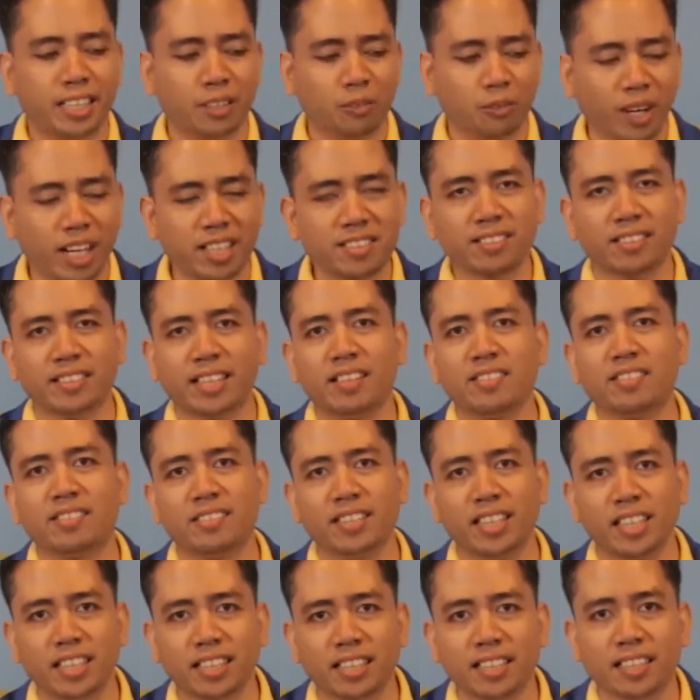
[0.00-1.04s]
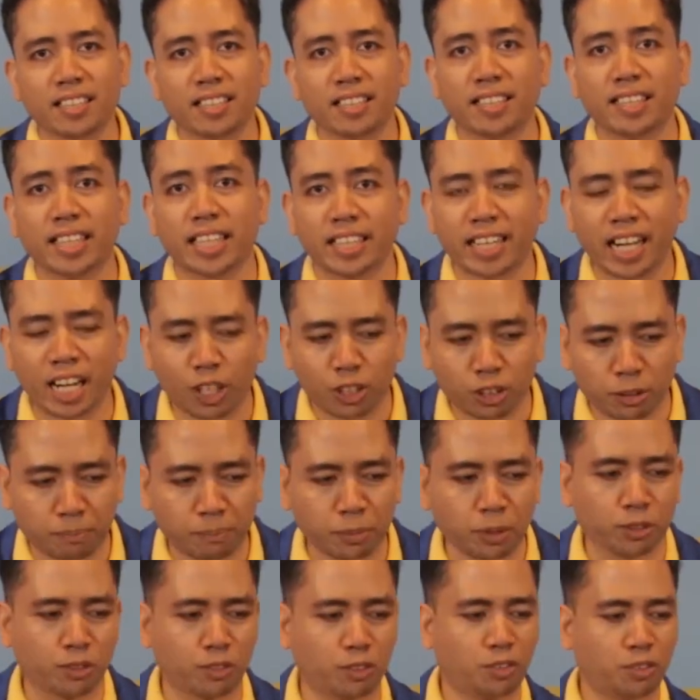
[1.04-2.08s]
once they see their
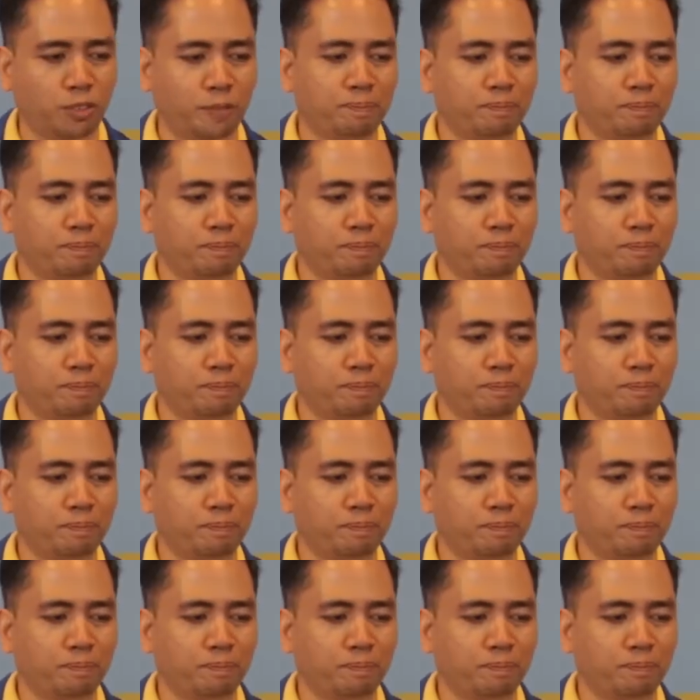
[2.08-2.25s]
outputs.